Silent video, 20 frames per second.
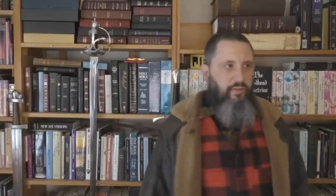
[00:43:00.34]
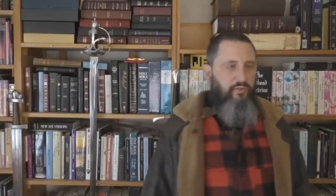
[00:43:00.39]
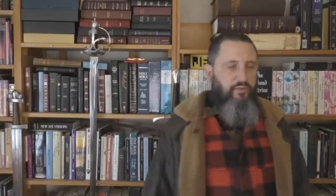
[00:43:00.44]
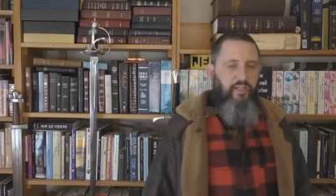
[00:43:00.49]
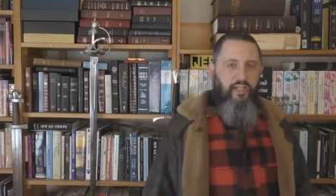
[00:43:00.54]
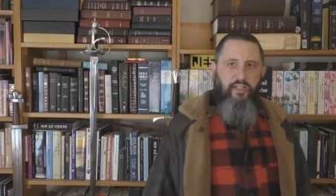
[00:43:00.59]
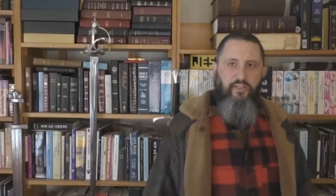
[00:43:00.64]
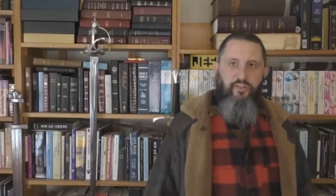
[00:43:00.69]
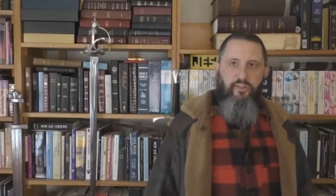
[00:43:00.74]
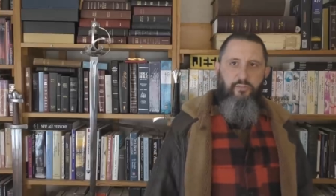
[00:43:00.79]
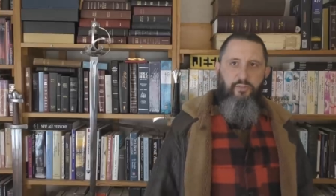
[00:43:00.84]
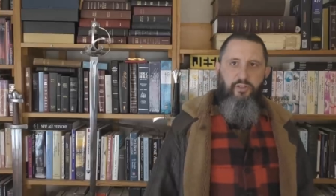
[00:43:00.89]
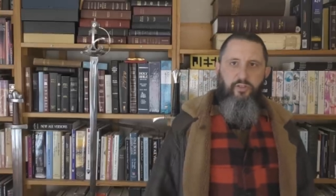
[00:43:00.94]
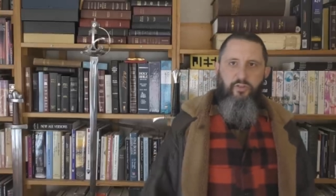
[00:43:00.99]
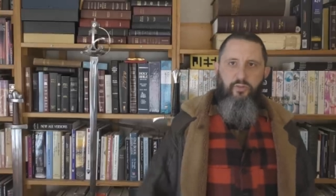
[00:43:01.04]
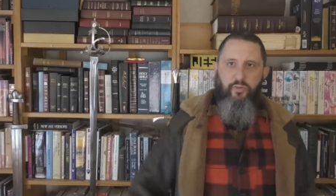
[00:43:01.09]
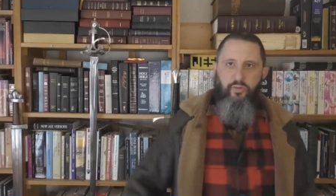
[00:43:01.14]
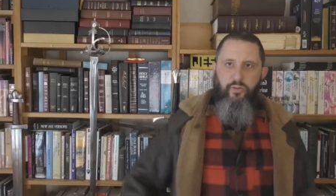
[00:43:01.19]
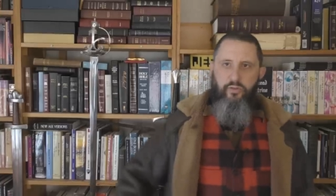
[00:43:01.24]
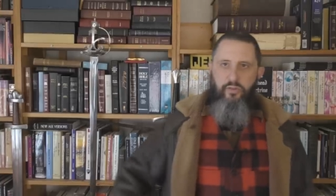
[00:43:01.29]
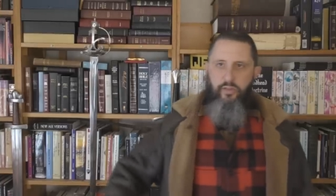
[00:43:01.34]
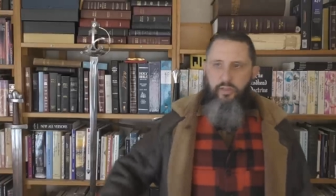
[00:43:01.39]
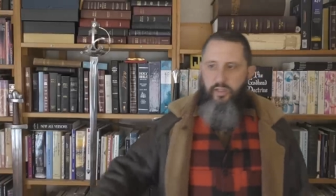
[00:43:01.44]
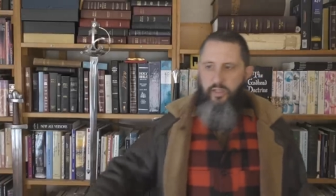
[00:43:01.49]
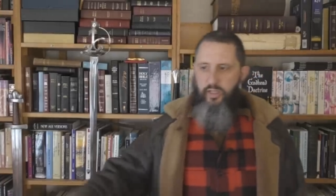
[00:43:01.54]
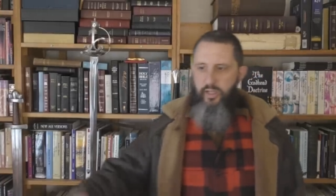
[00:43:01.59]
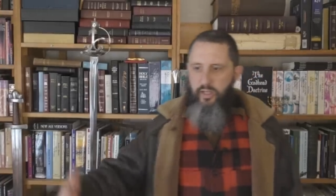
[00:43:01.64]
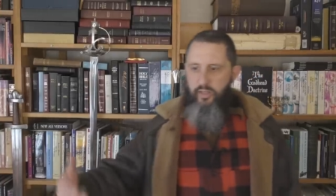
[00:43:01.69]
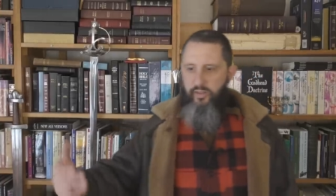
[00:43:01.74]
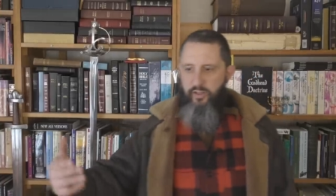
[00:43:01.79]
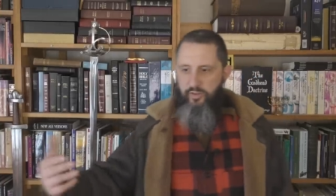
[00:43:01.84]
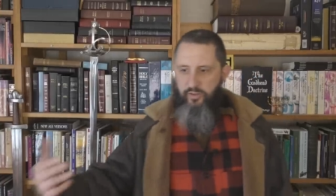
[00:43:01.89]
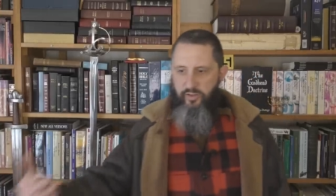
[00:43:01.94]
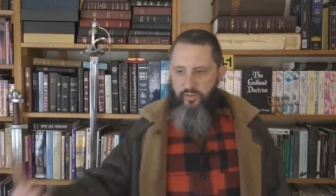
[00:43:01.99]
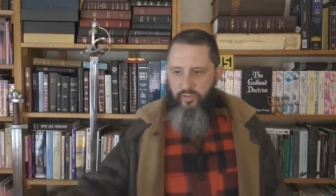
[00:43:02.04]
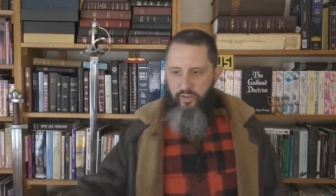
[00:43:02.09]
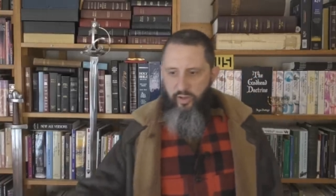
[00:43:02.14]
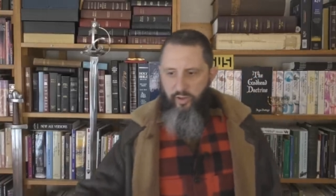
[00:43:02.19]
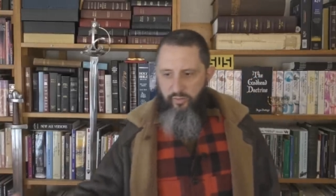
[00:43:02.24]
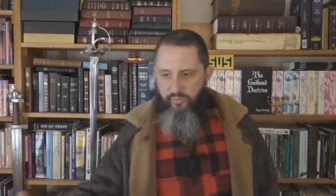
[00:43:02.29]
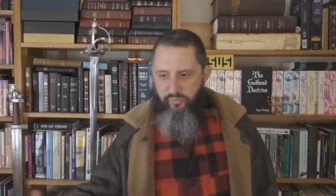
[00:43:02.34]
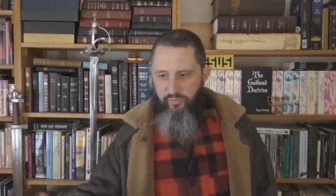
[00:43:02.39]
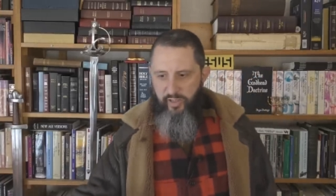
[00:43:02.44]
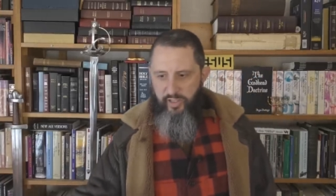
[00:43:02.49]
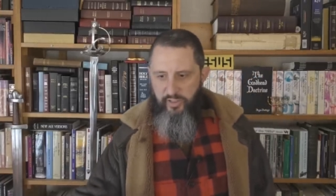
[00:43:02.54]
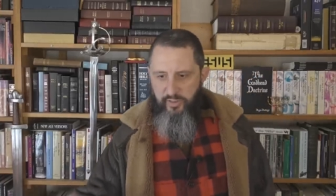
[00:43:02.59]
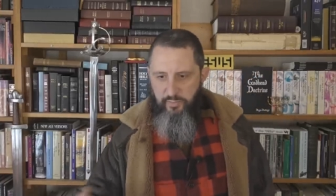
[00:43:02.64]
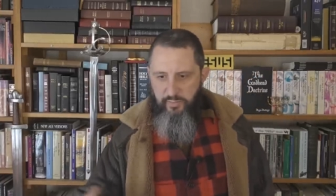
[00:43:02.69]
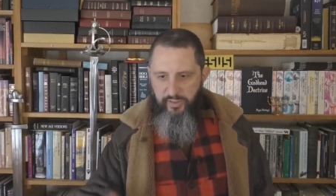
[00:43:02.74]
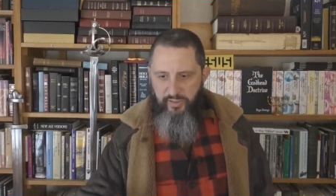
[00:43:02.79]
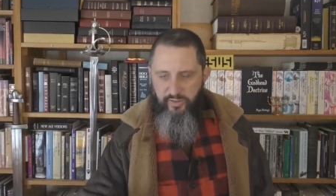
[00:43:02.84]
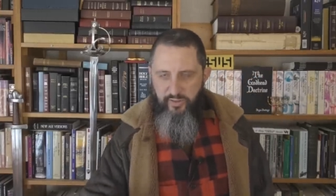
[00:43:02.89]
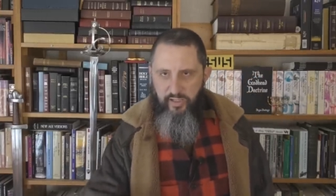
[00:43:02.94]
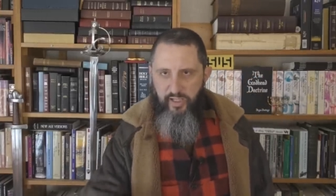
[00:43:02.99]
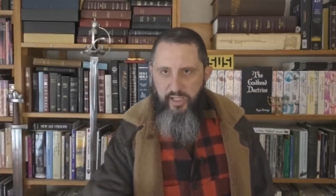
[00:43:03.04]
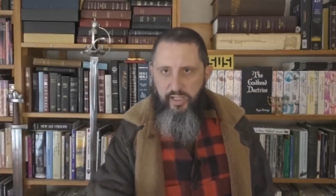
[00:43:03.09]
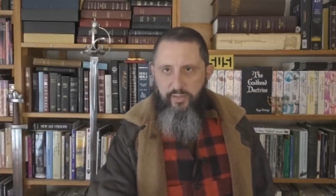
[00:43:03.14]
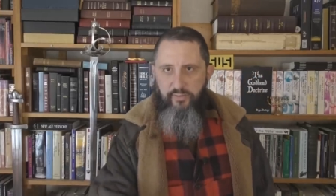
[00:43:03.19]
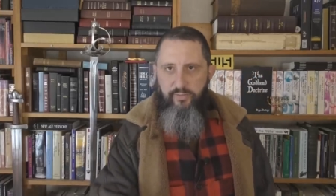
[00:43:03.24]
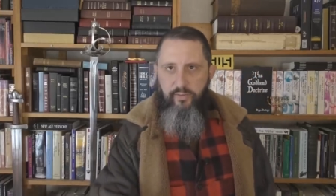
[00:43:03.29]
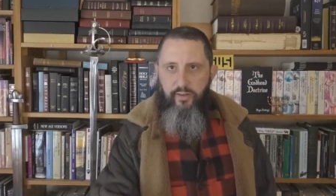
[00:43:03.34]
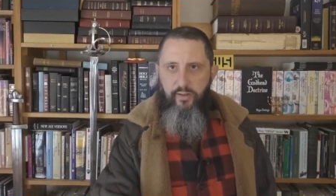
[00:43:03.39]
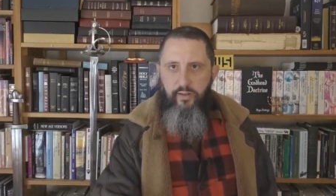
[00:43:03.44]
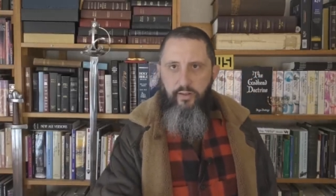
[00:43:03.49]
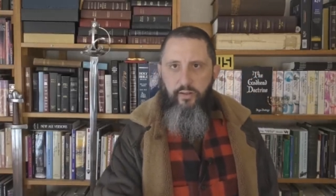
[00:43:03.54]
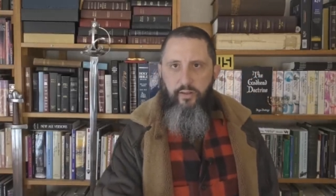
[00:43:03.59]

those days should be shortened. There should no flesh be saved.